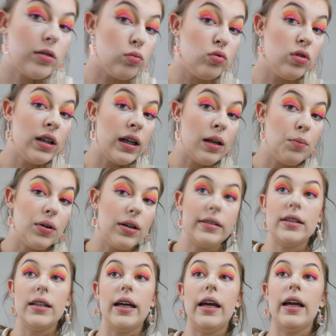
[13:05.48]
really
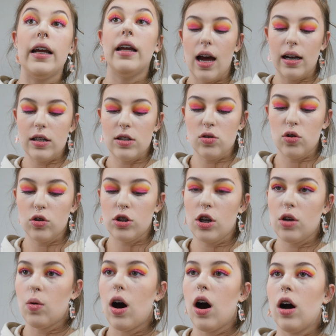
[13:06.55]
pretty, and it's not
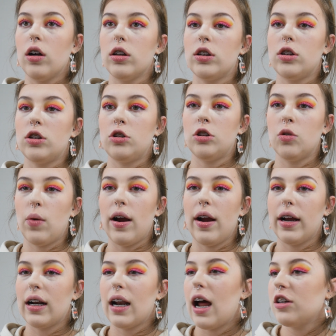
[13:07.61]
too harsh to where
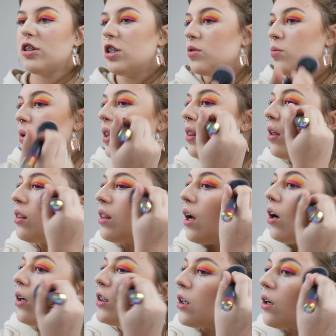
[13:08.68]
it clashes with the
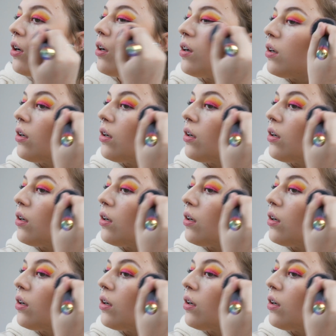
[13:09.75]
eyeshadow.